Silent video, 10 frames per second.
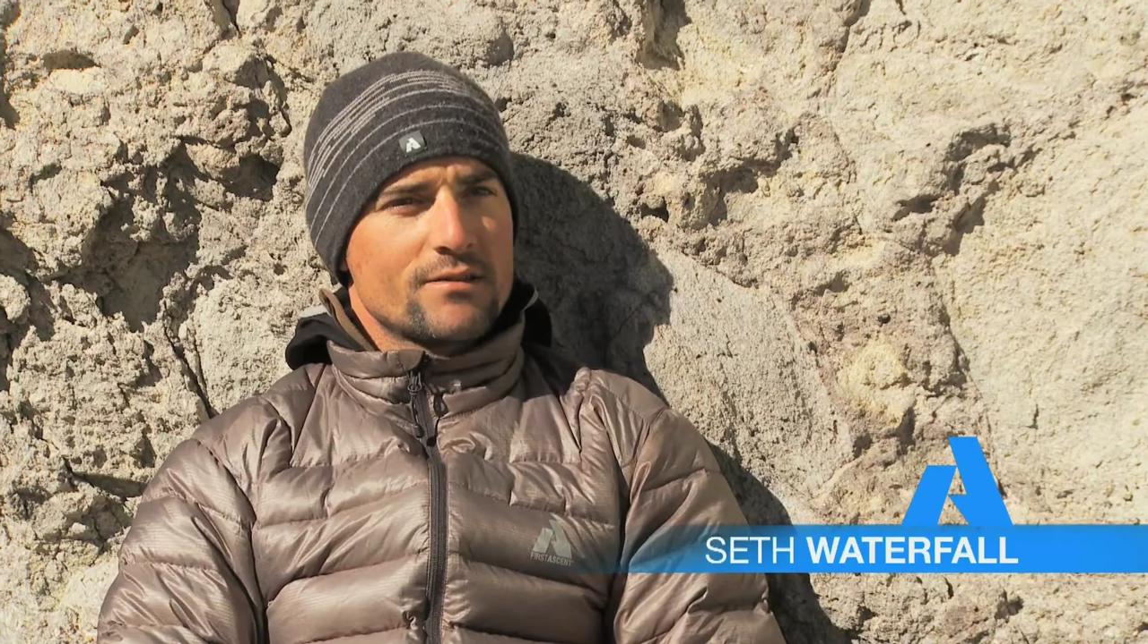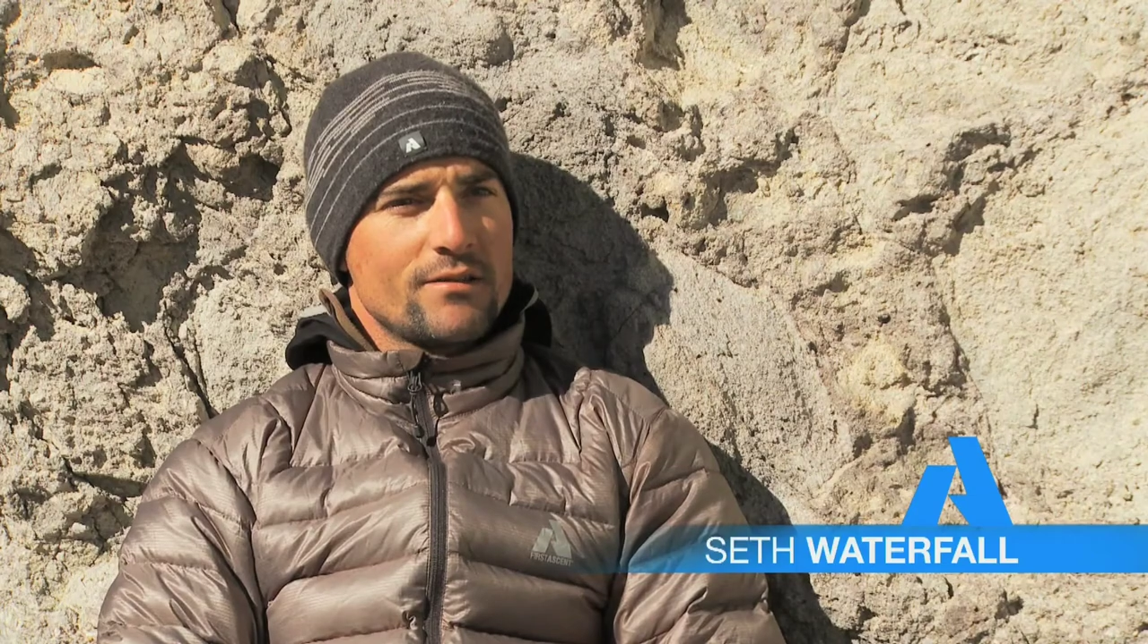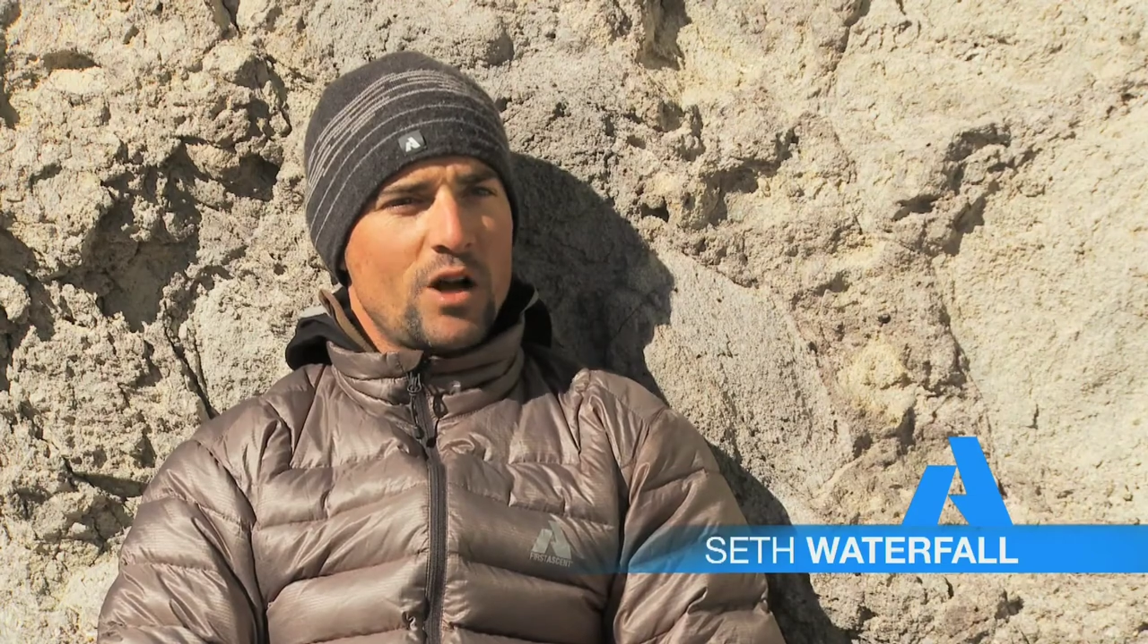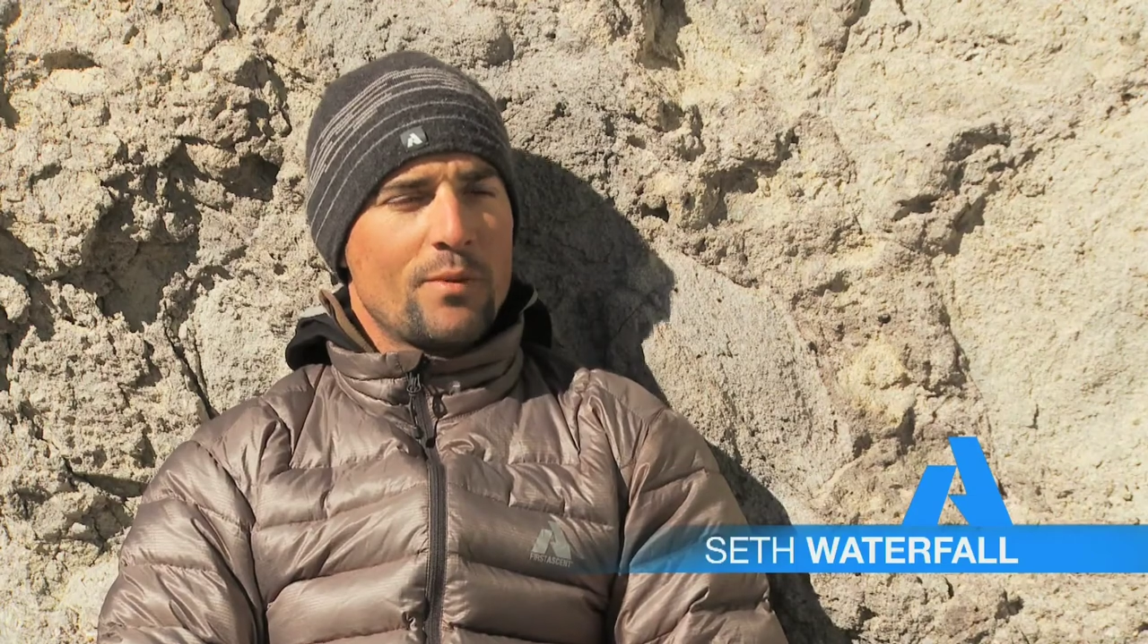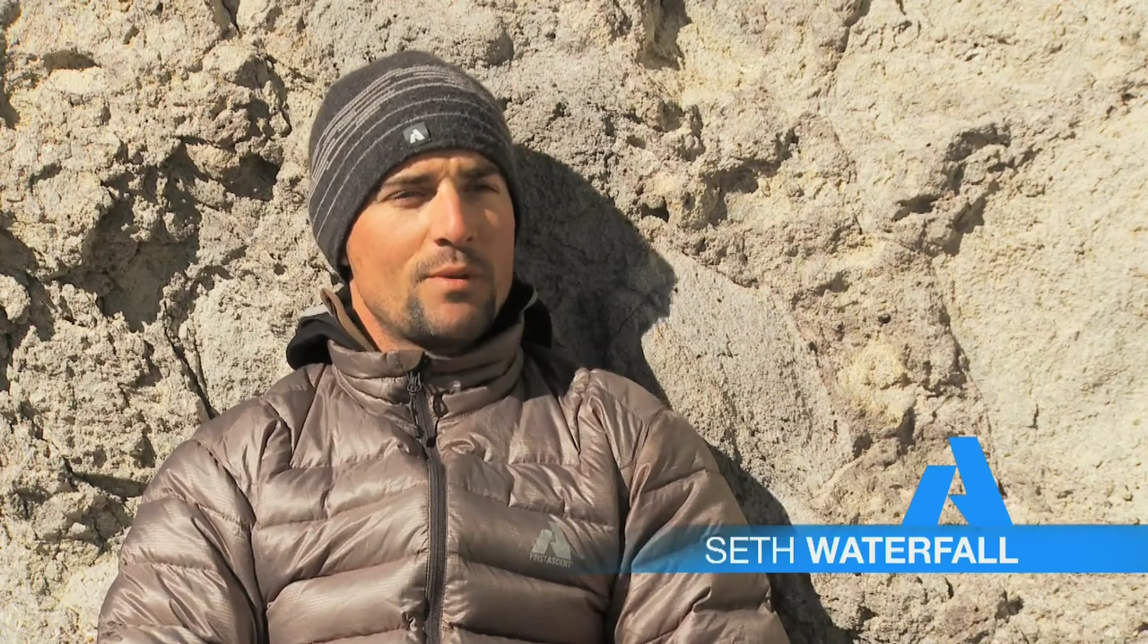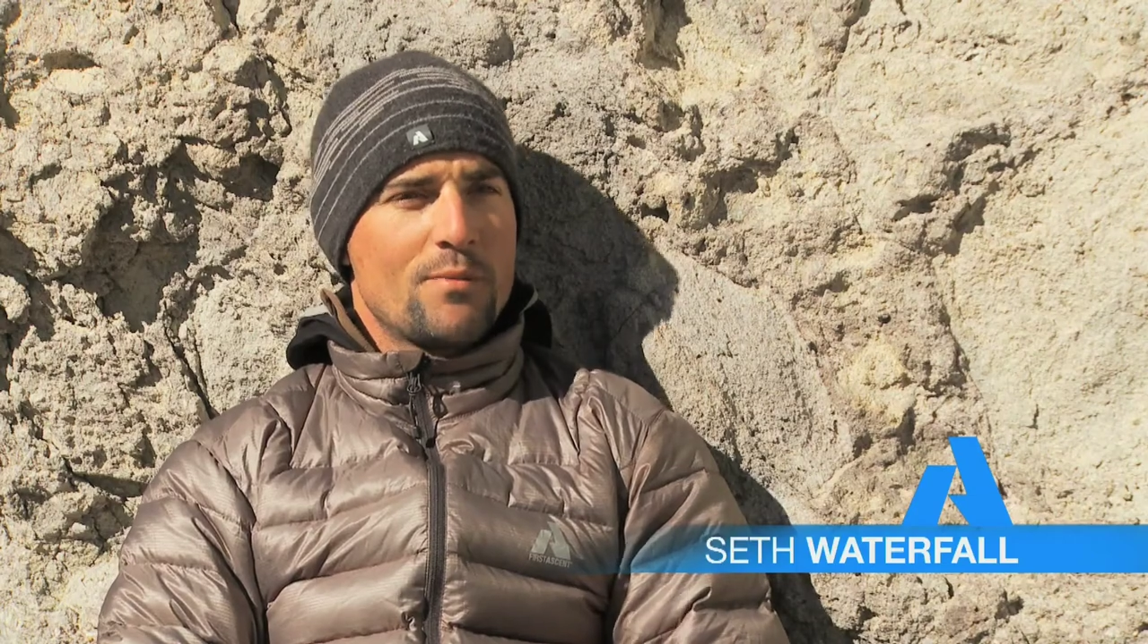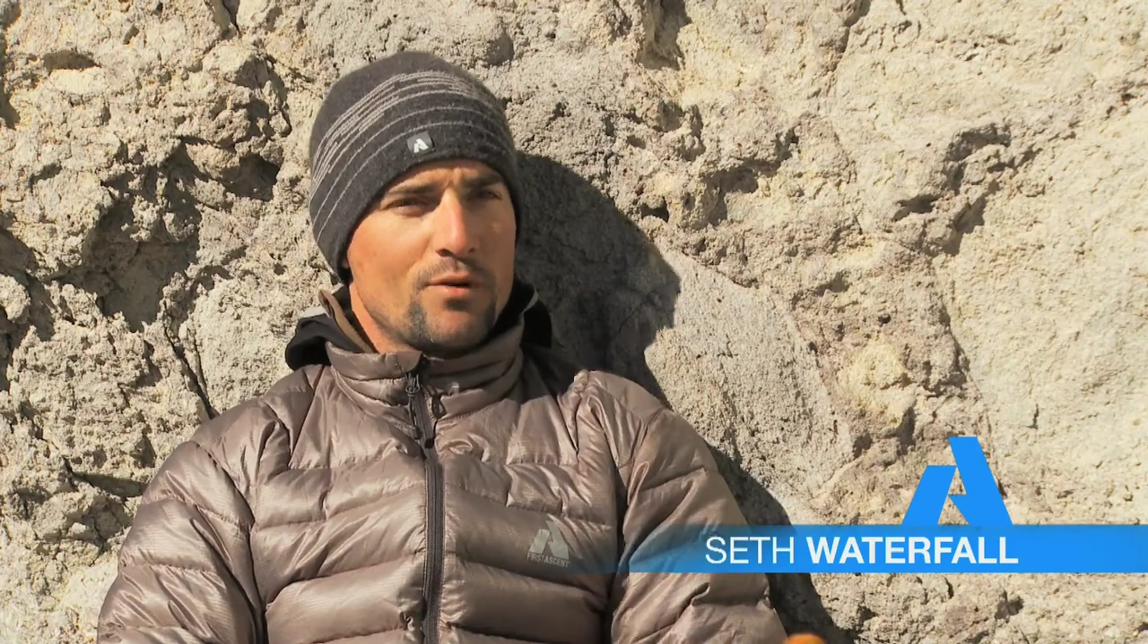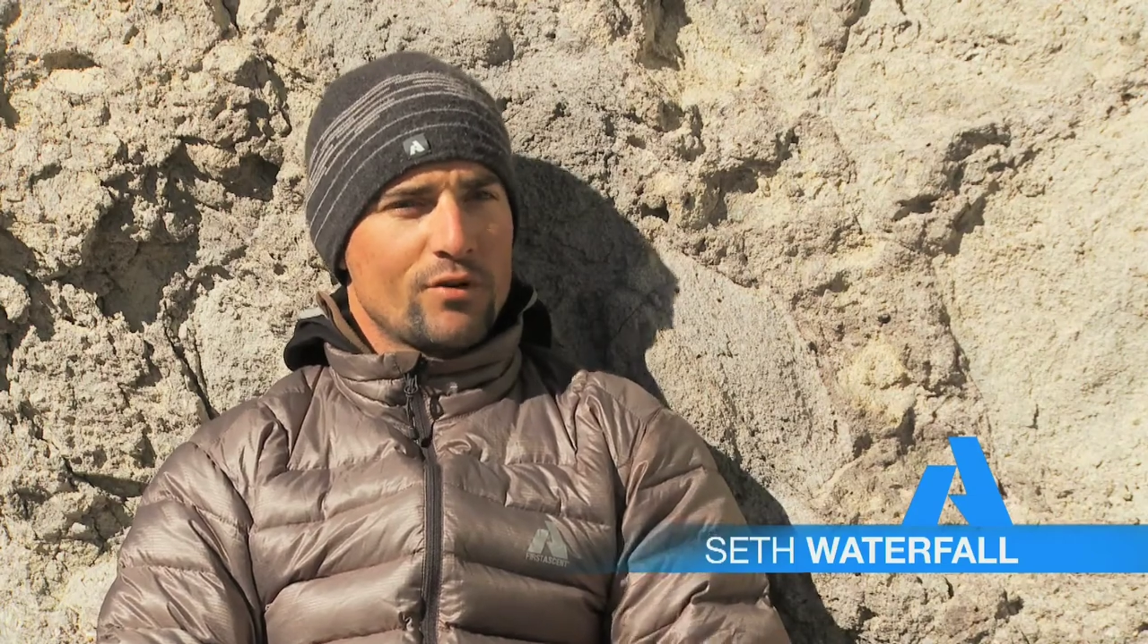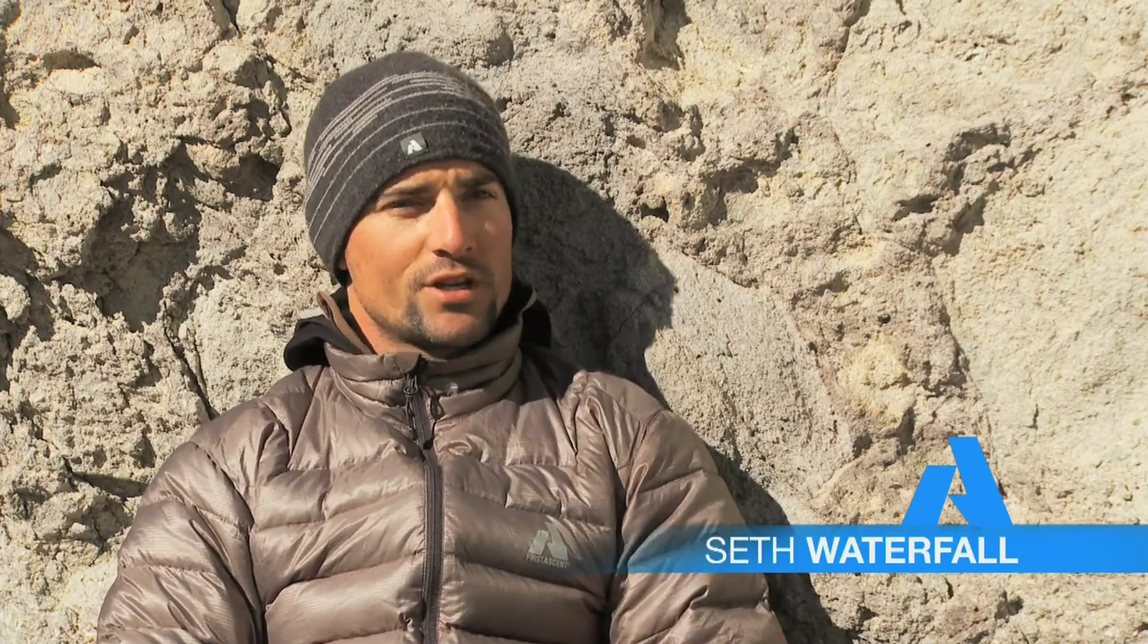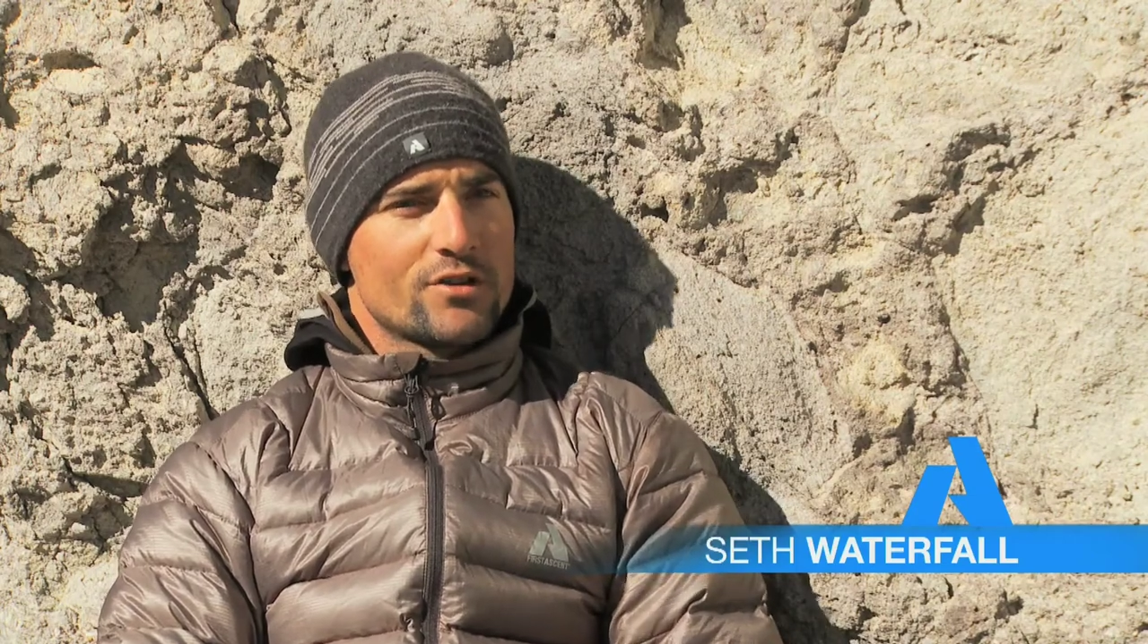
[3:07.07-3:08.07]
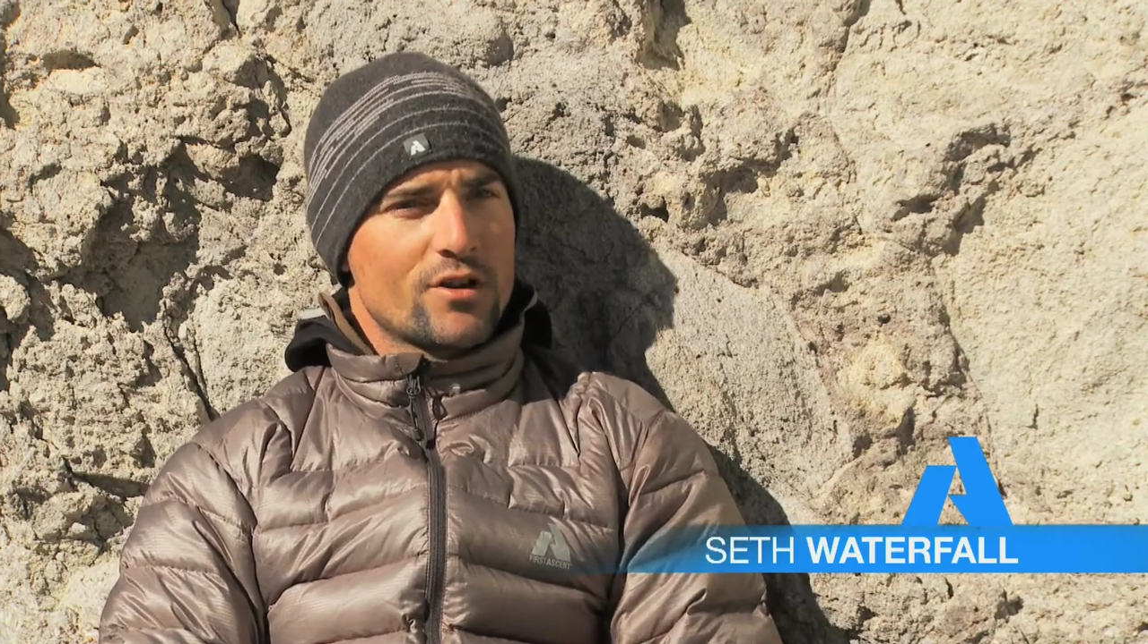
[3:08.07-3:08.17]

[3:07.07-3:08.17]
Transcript: helping people reach